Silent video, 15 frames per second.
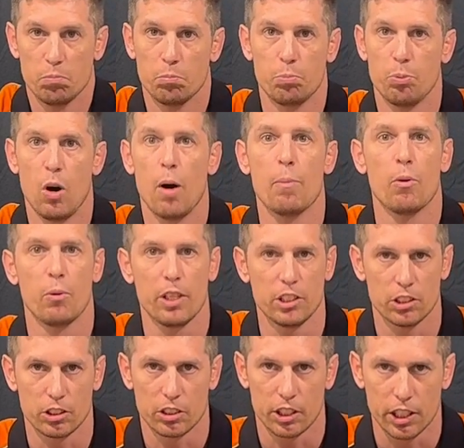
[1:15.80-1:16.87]
primer
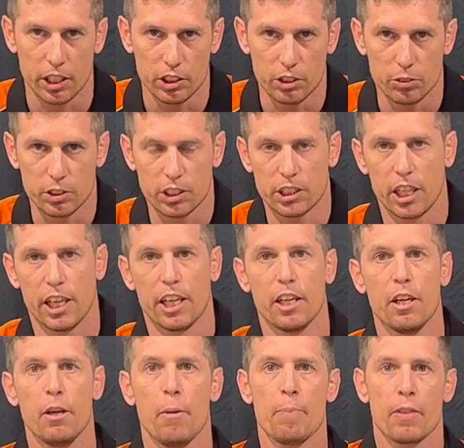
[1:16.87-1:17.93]
reasons, I guess you would say.
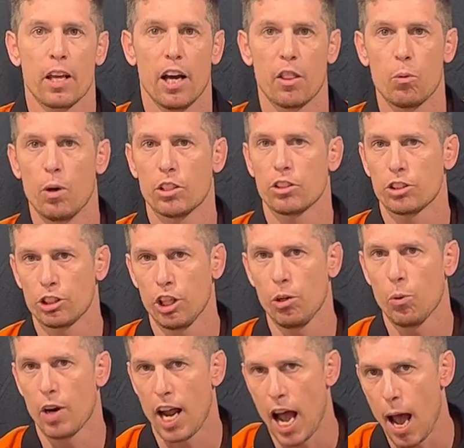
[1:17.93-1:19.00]
Otherwise, I'll show you
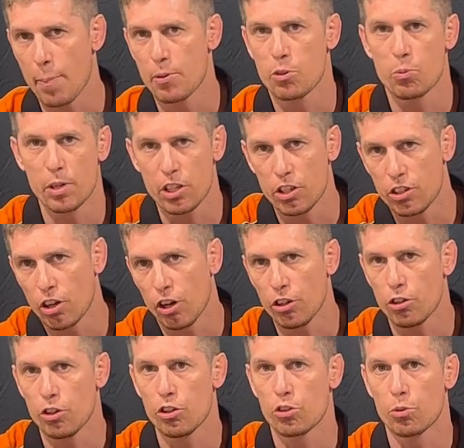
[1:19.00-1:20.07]
what happens when you don't
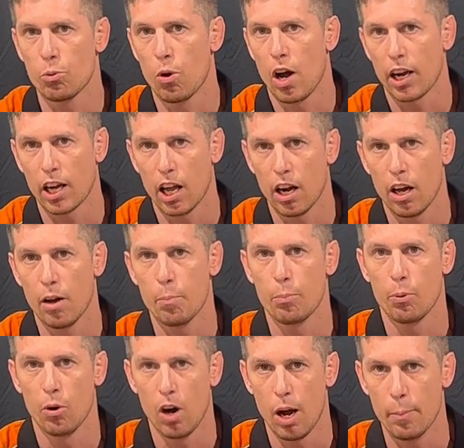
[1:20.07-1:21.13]
use the right color
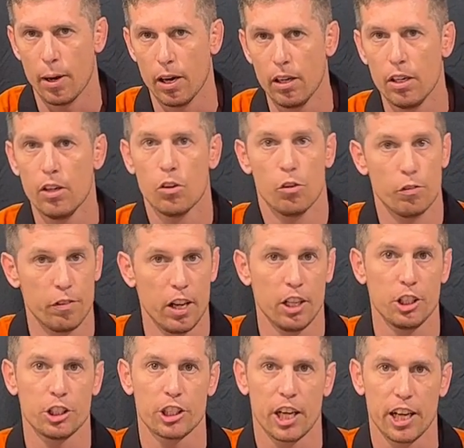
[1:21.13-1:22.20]
primer or value
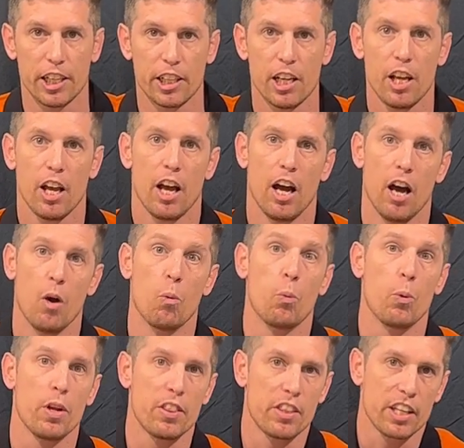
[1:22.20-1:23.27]
shade
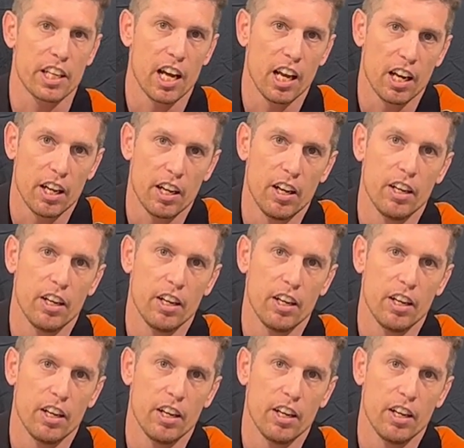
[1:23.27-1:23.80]
with the color.